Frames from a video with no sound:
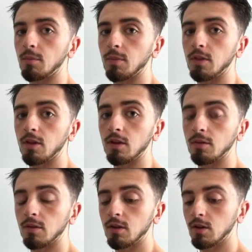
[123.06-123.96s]
the
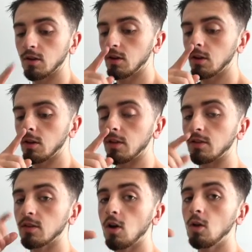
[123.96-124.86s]

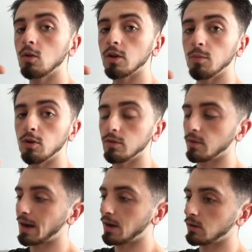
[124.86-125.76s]
skull only moves
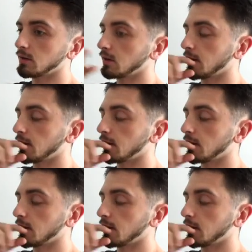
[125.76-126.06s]
about